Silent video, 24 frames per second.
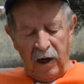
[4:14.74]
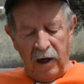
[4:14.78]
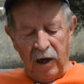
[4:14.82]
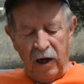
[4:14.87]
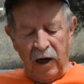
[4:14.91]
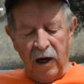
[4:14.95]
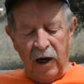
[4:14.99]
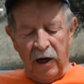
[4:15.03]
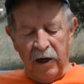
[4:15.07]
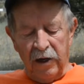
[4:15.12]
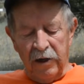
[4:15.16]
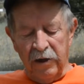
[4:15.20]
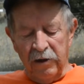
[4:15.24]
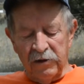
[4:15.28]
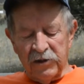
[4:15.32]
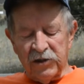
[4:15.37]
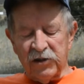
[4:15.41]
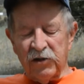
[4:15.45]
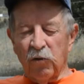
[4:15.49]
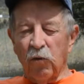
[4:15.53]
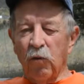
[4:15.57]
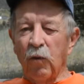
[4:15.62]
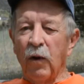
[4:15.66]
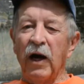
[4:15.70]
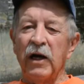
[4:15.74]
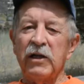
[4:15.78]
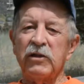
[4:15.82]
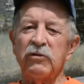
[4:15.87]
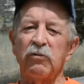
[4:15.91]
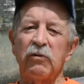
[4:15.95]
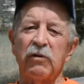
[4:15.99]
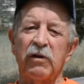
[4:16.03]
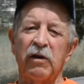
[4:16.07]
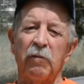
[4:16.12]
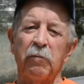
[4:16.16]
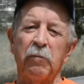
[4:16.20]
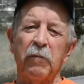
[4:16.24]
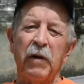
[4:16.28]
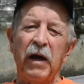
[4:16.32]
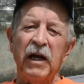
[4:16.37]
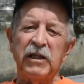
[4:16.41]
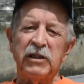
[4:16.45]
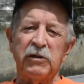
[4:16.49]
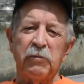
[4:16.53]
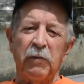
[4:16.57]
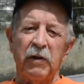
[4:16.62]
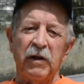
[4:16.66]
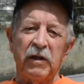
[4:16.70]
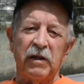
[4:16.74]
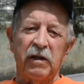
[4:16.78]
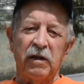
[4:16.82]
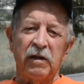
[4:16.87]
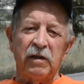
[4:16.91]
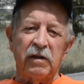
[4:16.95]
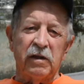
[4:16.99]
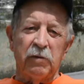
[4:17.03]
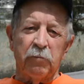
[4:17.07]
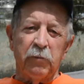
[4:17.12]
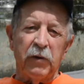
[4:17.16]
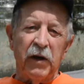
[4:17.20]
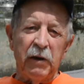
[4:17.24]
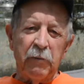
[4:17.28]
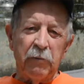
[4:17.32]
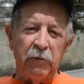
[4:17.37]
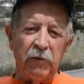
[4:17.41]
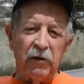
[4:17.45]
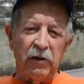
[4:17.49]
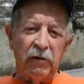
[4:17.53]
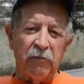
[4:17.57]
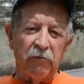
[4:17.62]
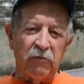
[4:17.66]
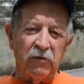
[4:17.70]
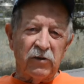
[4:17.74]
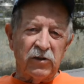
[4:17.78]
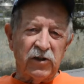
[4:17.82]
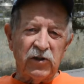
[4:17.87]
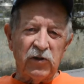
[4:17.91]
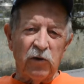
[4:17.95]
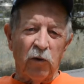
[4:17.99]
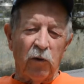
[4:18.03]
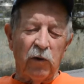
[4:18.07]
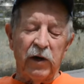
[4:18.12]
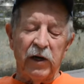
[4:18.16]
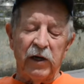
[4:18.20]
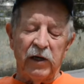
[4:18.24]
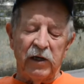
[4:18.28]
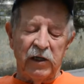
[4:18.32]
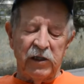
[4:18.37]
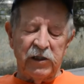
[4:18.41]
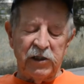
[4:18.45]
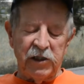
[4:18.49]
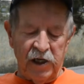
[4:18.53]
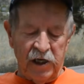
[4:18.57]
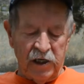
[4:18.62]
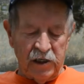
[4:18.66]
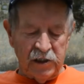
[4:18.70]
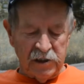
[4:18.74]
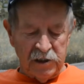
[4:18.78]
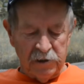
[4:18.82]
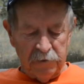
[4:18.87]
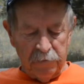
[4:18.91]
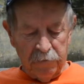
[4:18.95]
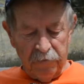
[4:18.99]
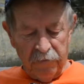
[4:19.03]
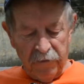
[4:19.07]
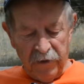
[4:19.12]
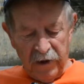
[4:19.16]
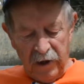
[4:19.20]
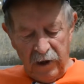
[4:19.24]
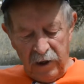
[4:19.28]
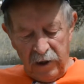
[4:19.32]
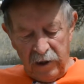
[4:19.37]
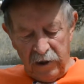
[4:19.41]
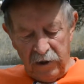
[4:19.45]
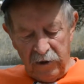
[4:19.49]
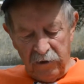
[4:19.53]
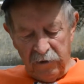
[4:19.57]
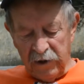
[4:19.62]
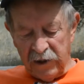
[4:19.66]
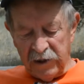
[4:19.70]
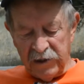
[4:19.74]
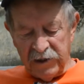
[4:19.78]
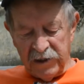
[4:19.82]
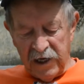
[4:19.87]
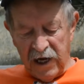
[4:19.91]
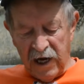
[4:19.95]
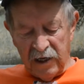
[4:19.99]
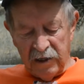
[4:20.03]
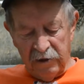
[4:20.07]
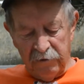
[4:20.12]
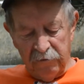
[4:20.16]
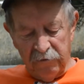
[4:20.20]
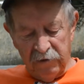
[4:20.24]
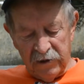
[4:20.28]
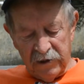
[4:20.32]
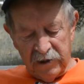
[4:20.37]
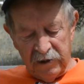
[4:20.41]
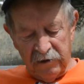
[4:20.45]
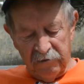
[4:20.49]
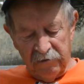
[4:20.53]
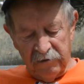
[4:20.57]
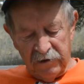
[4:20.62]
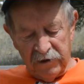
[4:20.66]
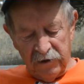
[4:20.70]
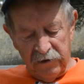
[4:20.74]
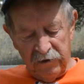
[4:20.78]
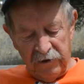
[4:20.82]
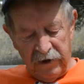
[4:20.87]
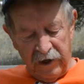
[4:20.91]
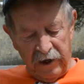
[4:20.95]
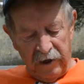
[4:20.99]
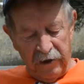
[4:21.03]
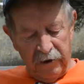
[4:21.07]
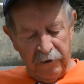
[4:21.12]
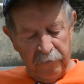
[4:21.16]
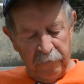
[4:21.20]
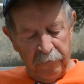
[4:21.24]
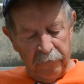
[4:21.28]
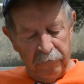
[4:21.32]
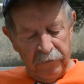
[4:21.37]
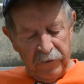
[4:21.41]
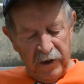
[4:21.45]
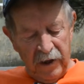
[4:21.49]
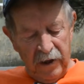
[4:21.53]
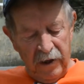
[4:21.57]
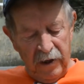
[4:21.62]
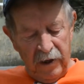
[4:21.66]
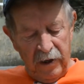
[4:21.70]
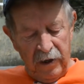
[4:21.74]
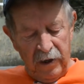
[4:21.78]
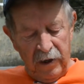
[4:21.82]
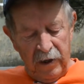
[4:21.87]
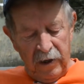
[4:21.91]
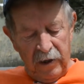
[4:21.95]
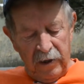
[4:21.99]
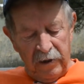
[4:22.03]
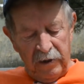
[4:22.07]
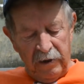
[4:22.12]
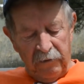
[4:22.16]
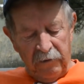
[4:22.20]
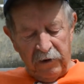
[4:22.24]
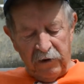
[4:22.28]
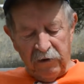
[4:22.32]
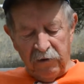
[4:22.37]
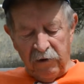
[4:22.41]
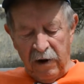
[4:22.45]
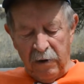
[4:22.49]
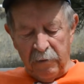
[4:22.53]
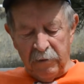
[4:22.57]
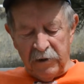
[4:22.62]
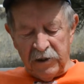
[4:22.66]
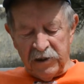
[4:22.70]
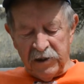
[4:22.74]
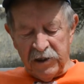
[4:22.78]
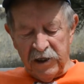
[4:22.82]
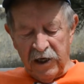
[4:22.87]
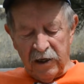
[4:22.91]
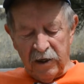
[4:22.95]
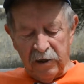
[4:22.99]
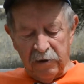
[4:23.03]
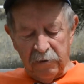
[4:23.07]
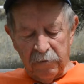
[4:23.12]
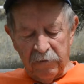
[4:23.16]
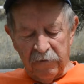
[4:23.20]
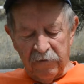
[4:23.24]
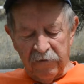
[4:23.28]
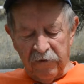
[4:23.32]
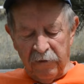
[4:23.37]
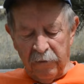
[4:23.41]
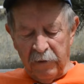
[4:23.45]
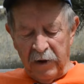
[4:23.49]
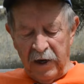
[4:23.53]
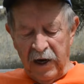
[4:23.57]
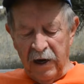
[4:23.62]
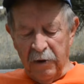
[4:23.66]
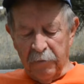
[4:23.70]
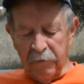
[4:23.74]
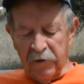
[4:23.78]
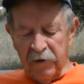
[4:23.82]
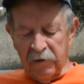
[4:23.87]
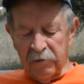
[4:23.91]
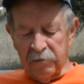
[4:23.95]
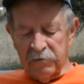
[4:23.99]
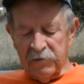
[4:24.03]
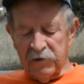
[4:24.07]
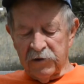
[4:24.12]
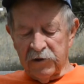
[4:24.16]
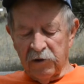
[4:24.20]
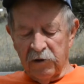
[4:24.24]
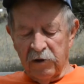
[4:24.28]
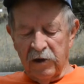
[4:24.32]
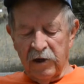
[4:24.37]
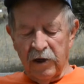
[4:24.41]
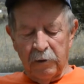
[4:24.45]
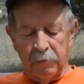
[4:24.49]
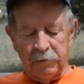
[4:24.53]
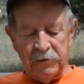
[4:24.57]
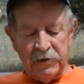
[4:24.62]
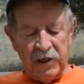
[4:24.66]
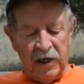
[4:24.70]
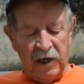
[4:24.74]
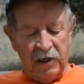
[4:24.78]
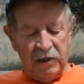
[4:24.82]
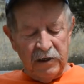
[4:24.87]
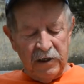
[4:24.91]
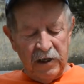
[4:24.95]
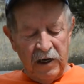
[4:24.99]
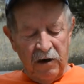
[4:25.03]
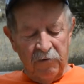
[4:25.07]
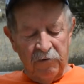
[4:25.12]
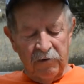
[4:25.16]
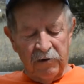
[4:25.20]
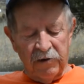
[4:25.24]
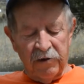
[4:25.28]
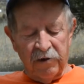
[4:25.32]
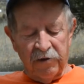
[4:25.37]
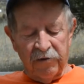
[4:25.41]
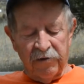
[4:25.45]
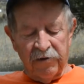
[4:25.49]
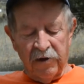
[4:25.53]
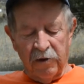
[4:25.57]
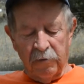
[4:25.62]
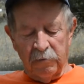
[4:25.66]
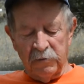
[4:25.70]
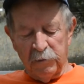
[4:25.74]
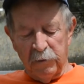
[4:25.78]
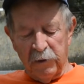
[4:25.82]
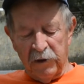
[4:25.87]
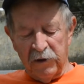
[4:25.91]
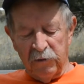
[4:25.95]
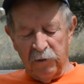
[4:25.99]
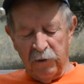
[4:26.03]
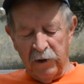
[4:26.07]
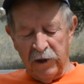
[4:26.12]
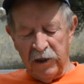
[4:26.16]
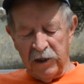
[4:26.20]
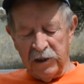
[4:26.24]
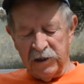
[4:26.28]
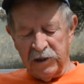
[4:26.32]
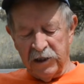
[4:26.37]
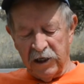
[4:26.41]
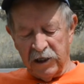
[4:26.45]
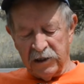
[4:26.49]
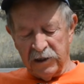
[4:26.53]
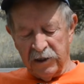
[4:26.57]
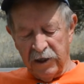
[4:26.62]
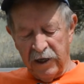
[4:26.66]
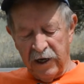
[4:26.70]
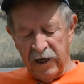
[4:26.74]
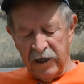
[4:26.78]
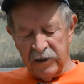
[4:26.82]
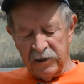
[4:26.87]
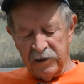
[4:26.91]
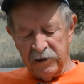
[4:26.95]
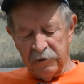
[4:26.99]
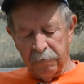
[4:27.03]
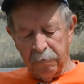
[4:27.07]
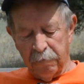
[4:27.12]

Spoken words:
I used to watch with amazement that the people that were sorting the chicks knew exactly what they were doing. They would grab a chick from a hamper, turn it upside down with their thumbs between the chick's legs,